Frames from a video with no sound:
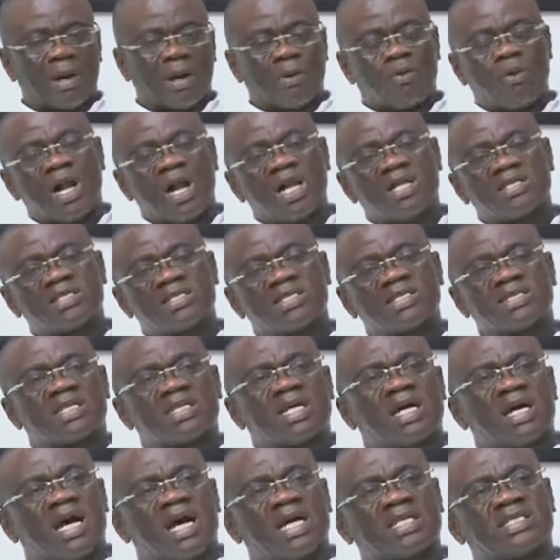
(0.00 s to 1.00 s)
But whilst
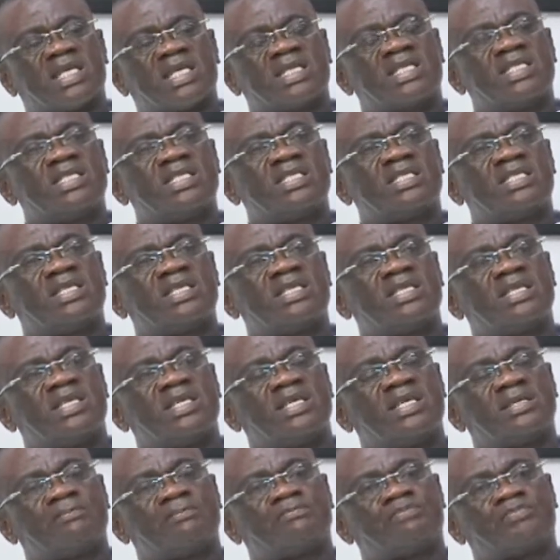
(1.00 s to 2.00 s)
as a
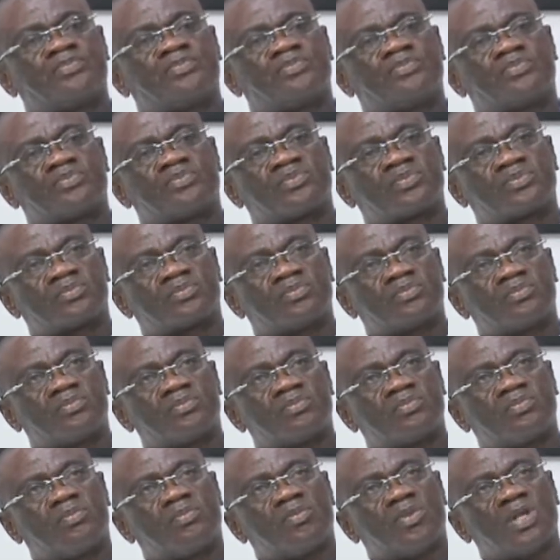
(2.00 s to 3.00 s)
DCE
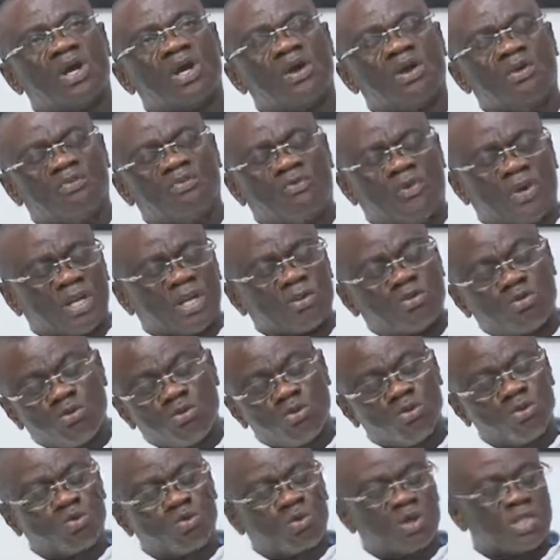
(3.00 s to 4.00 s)
for the
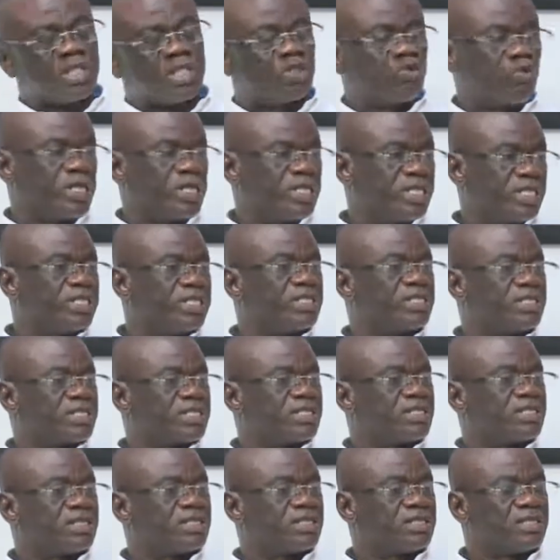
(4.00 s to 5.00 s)
two
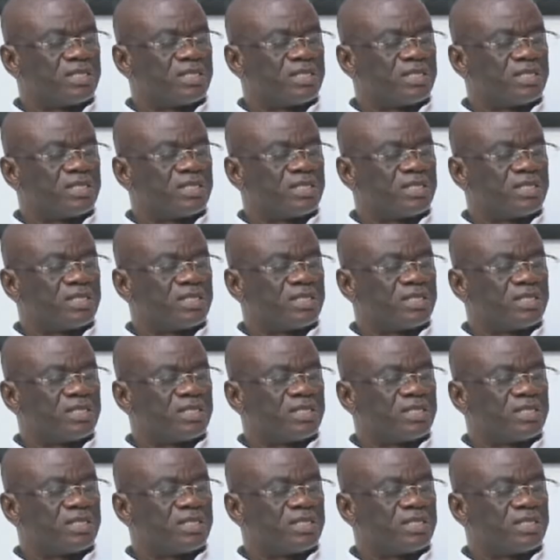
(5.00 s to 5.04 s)
constituencies,